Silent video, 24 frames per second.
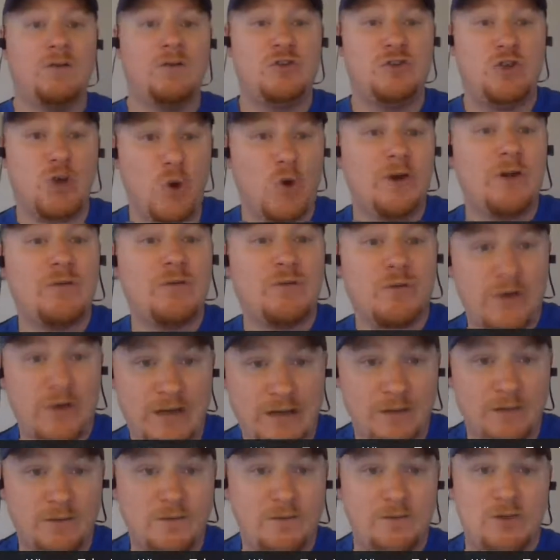Jordan
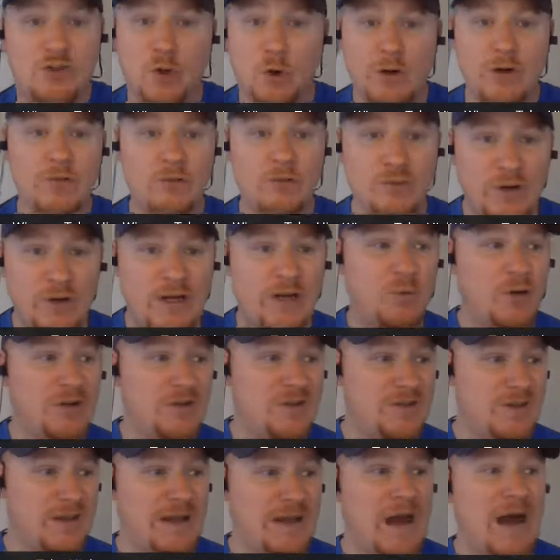Reed. Jordan Reed
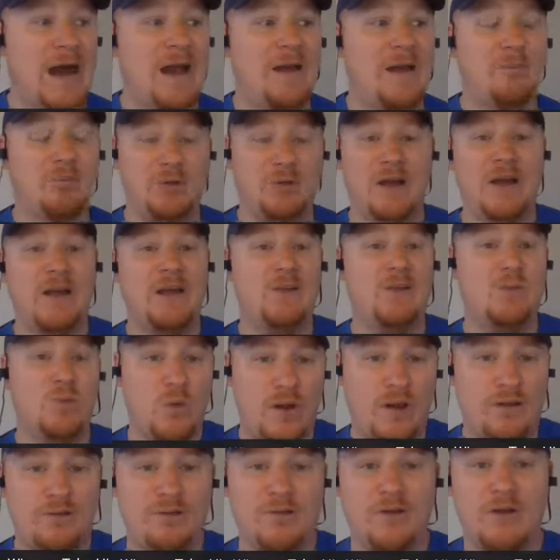was the guy playing
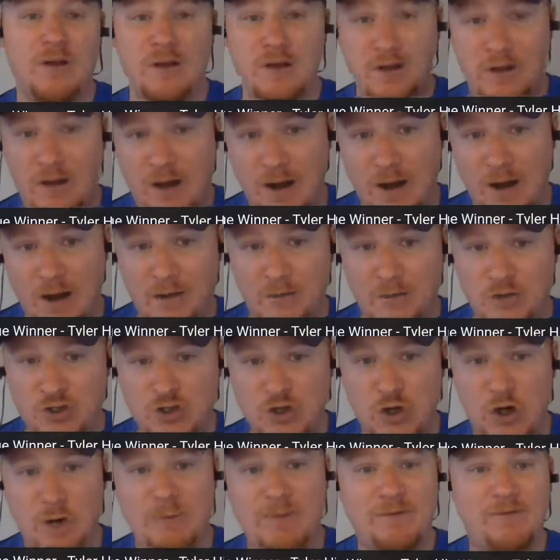with
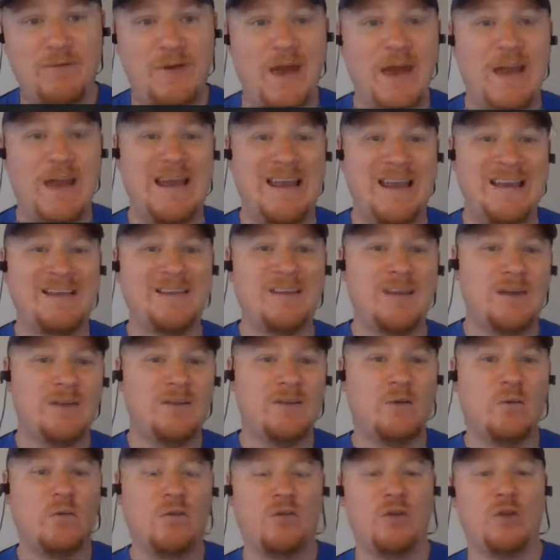Sean McVay
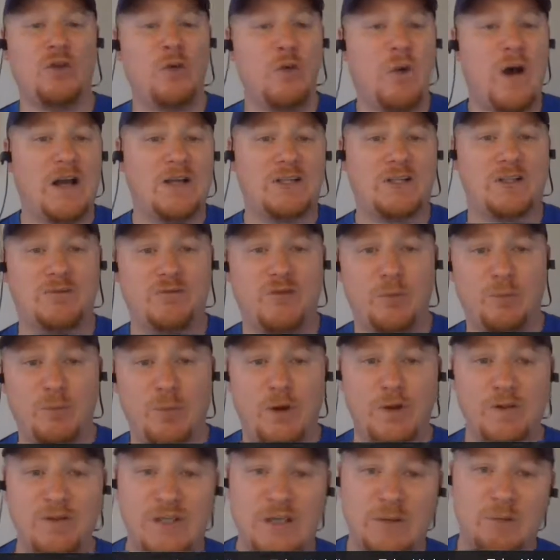for the Washington
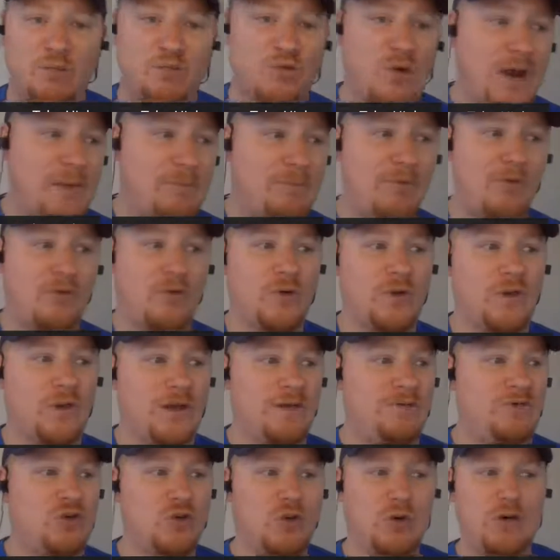football team right before they
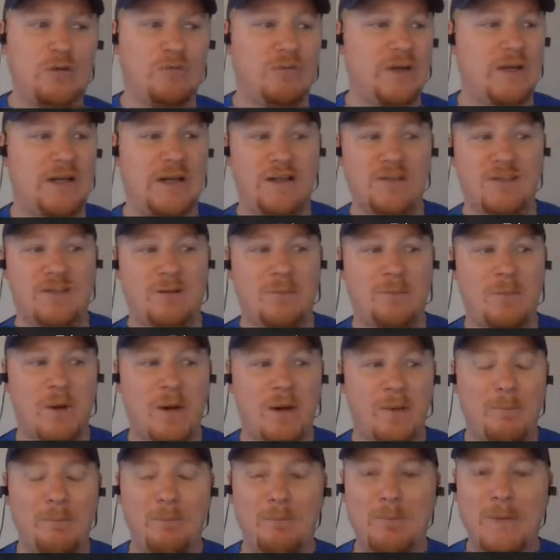left. Jordan Reed had some
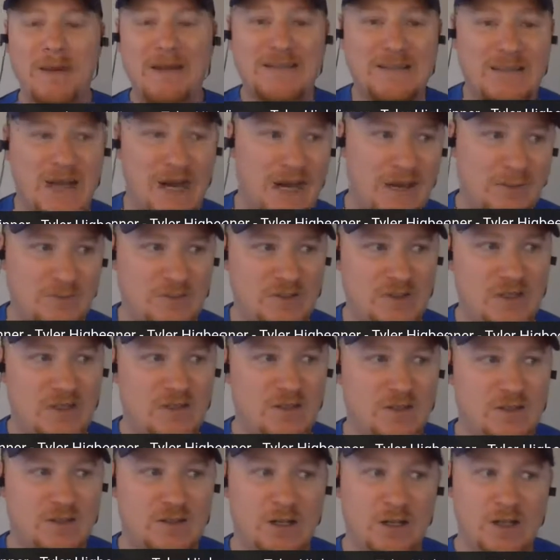big-time
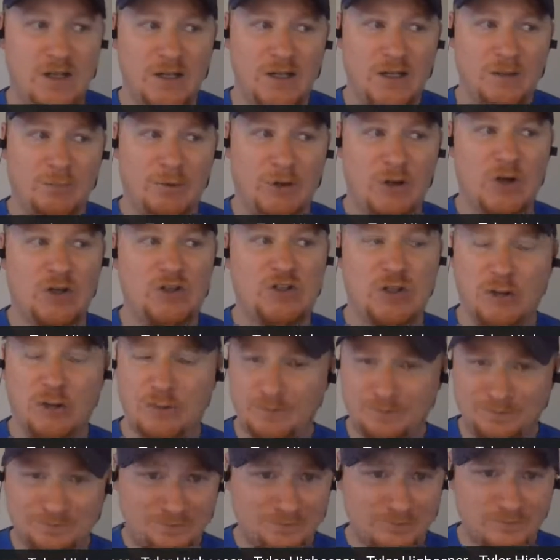seasons, but
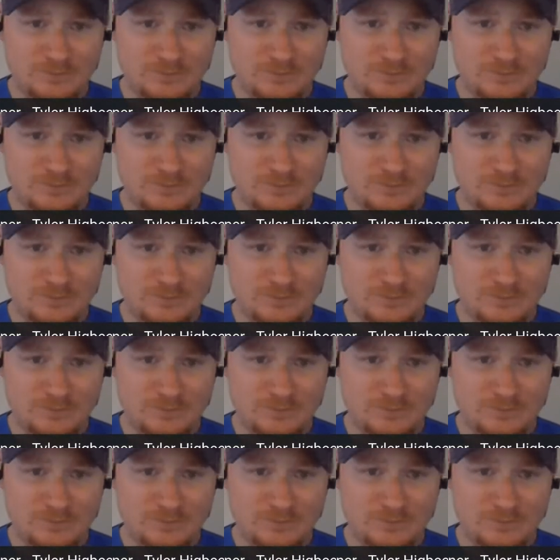also